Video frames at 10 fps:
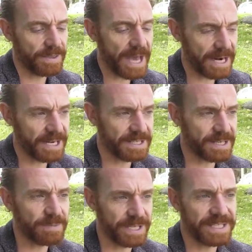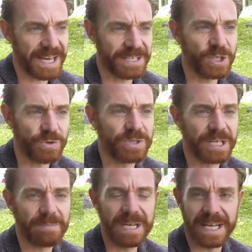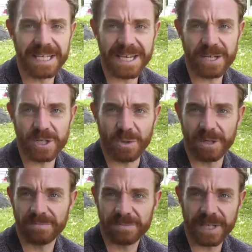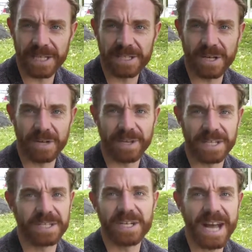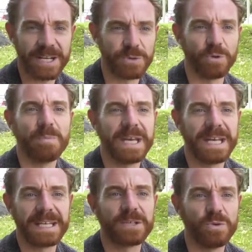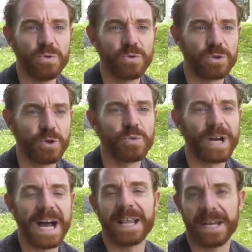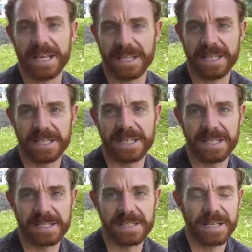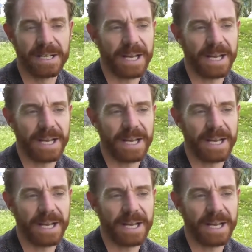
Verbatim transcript: that in some sense has intrinsic meaning attached to it. Like it's kind of like there's a natural meaning to, to reality that exists.